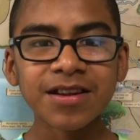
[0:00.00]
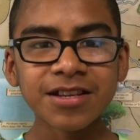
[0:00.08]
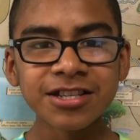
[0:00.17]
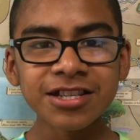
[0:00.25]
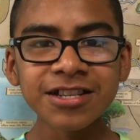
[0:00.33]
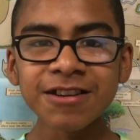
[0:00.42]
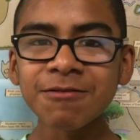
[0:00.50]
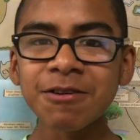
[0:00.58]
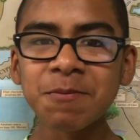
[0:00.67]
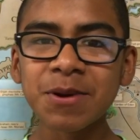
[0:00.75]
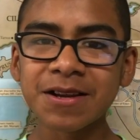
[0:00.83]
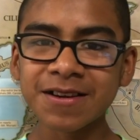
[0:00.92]
Do you know
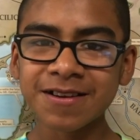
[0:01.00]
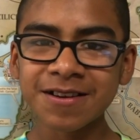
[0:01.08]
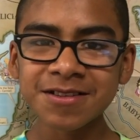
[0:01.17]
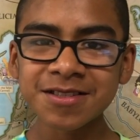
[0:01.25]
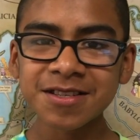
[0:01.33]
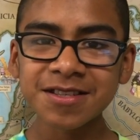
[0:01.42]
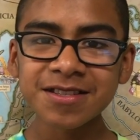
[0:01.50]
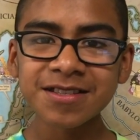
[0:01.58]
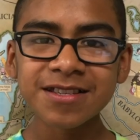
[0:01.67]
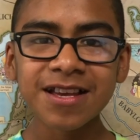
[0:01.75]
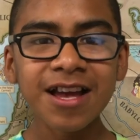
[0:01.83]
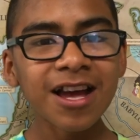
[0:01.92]
what Pentecost
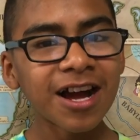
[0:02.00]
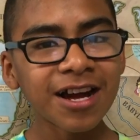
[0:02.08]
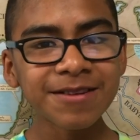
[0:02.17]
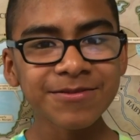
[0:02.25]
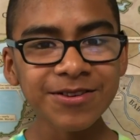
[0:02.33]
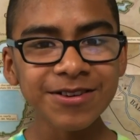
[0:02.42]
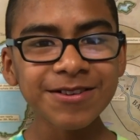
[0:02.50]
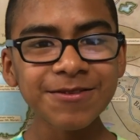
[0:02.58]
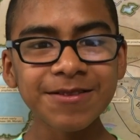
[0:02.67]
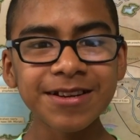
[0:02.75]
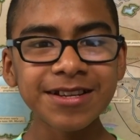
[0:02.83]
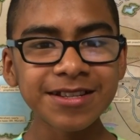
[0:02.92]
is? I am going to
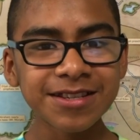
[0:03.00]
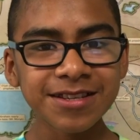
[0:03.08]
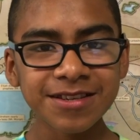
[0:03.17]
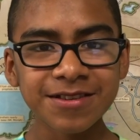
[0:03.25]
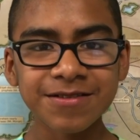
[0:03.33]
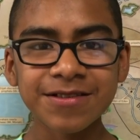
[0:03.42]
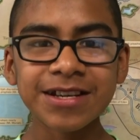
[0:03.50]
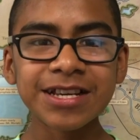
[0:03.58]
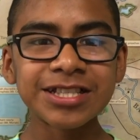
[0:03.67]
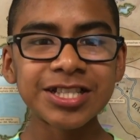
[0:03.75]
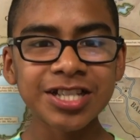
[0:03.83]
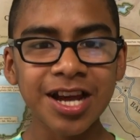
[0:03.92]
read it to you
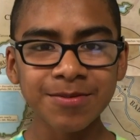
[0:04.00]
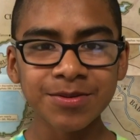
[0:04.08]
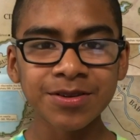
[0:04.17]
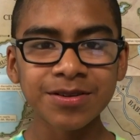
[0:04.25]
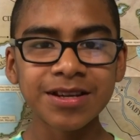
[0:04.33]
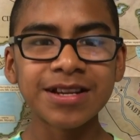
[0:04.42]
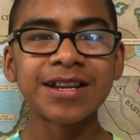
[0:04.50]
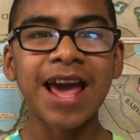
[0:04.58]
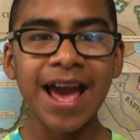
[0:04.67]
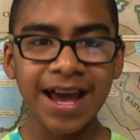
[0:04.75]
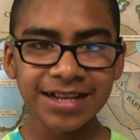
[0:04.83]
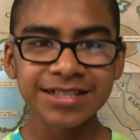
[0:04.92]
in
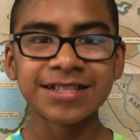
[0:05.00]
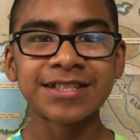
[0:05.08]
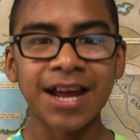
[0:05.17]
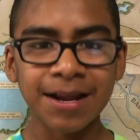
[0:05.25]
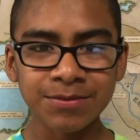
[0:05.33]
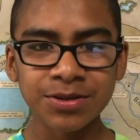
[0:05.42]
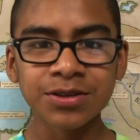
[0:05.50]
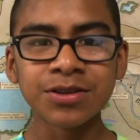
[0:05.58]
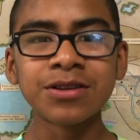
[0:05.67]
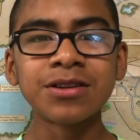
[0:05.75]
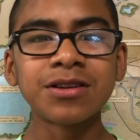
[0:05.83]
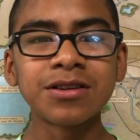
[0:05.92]
Acts
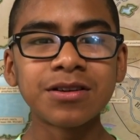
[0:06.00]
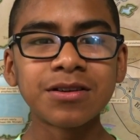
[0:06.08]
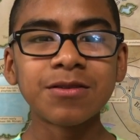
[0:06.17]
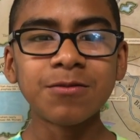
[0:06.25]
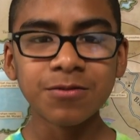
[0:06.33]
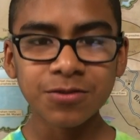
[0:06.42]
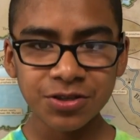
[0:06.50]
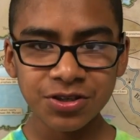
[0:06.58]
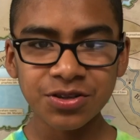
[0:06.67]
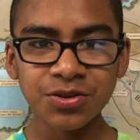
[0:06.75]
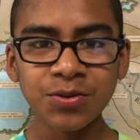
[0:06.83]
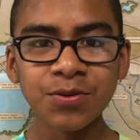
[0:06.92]
chapter
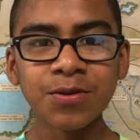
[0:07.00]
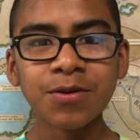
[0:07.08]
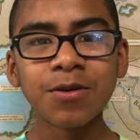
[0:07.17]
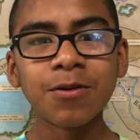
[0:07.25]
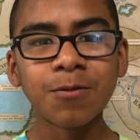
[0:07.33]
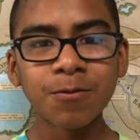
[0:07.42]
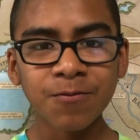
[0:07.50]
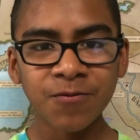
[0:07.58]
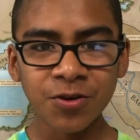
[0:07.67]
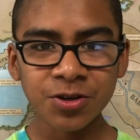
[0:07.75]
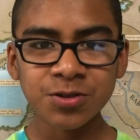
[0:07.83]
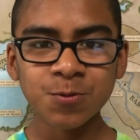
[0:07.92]
2,
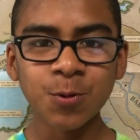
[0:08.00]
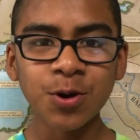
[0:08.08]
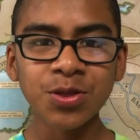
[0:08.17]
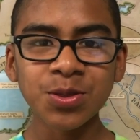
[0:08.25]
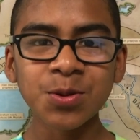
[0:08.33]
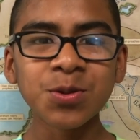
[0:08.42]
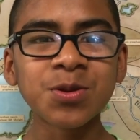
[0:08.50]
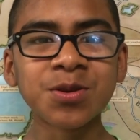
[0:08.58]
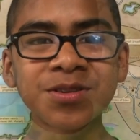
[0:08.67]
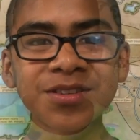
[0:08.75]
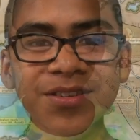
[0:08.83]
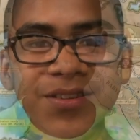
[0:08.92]
verse 1 through
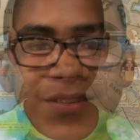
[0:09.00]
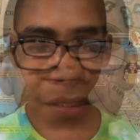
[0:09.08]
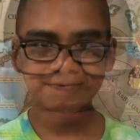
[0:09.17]
13.